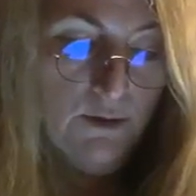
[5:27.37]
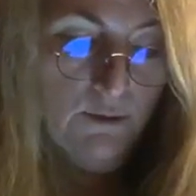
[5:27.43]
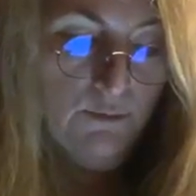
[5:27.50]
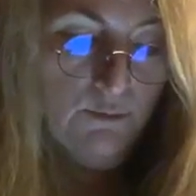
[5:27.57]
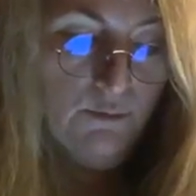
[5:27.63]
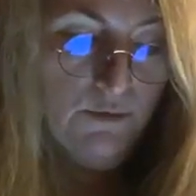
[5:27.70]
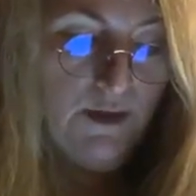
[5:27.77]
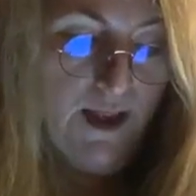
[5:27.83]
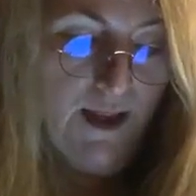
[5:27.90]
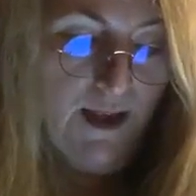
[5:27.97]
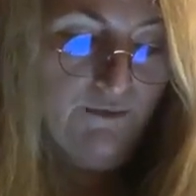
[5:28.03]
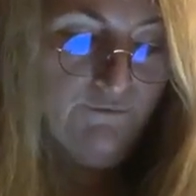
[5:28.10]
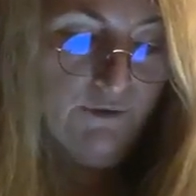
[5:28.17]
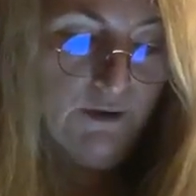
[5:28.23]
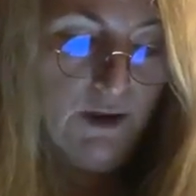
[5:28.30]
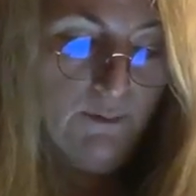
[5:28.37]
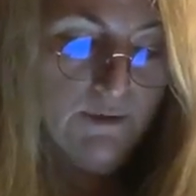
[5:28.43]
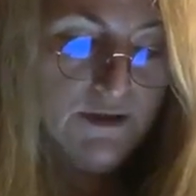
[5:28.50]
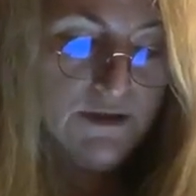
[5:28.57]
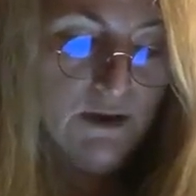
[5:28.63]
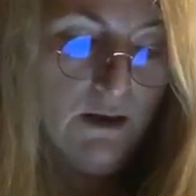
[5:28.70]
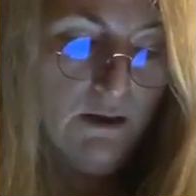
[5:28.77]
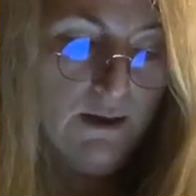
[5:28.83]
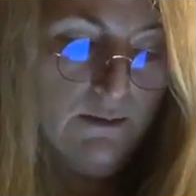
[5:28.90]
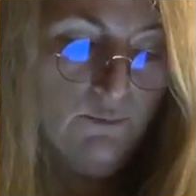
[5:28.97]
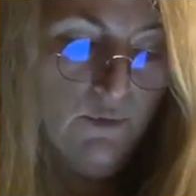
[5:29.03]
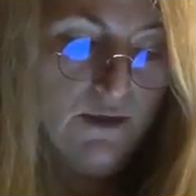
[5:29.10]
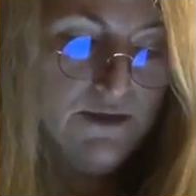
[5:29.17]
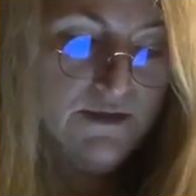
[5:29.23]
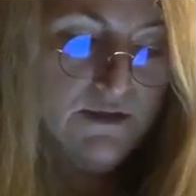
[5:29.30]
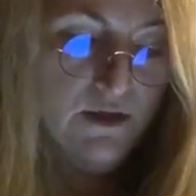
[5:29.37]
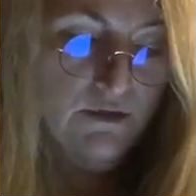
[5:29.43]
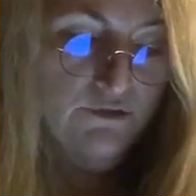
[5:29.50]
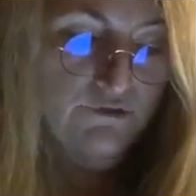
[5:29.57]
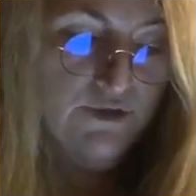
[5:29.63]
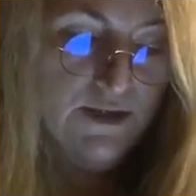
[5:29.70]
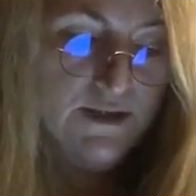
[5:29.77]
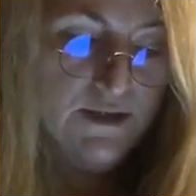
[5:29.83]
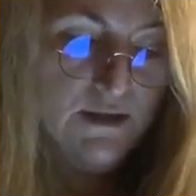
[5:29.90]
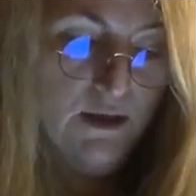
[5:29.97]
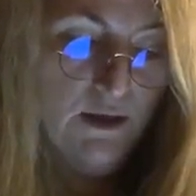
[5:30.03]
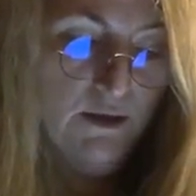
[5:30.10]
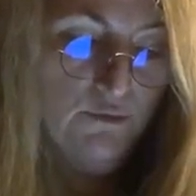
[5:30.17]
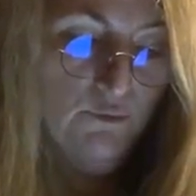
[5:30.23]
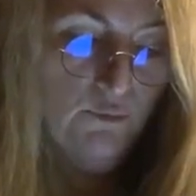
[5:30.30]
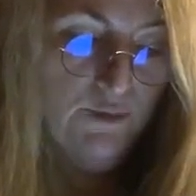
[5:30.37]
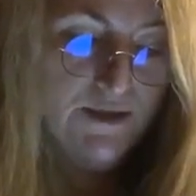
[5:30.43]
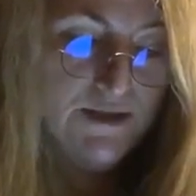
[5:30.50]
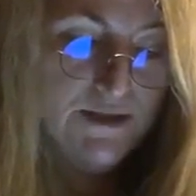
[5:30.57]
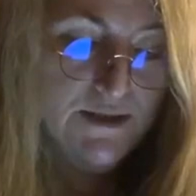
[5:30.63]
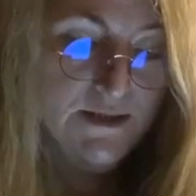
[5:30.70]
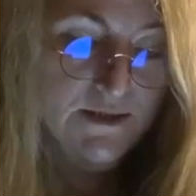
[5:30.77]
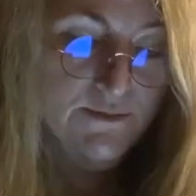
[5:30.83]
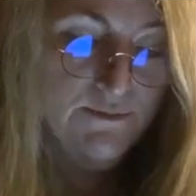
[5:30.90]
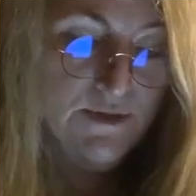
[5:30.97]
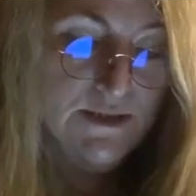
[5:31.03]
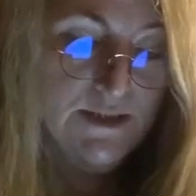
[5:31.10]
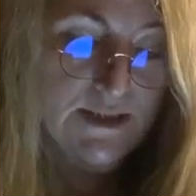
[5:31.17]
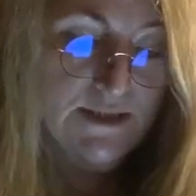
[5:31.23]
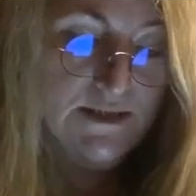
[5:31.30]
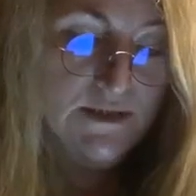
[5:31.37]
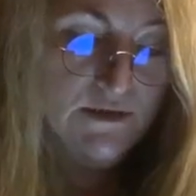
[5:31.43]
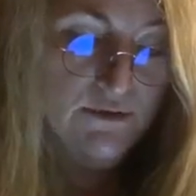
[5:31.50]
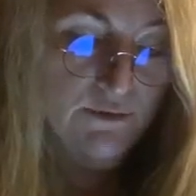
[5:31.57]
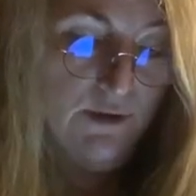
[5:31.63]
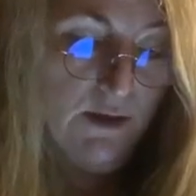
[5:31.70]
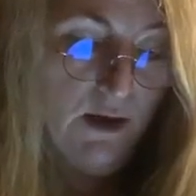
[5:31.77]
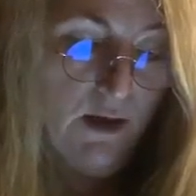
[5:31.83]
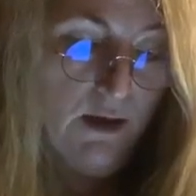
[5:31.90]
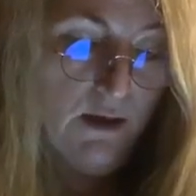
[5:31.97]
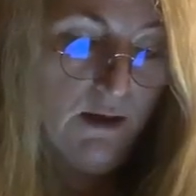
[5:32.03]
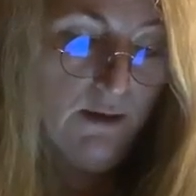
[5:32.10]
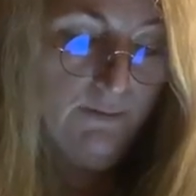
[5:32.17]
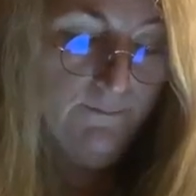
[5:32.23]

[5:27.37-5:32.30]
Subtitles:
Would there ever come a time when such internal witticisms ceased to occur?